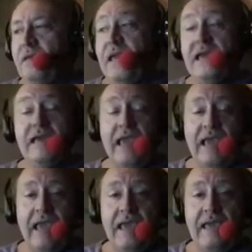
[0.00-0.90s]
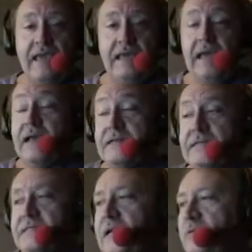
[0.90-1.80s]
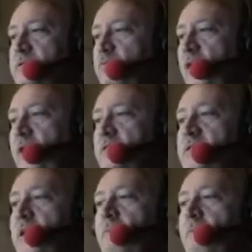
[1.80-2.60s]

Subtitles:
Bakke, I guess that's how it's pronounced.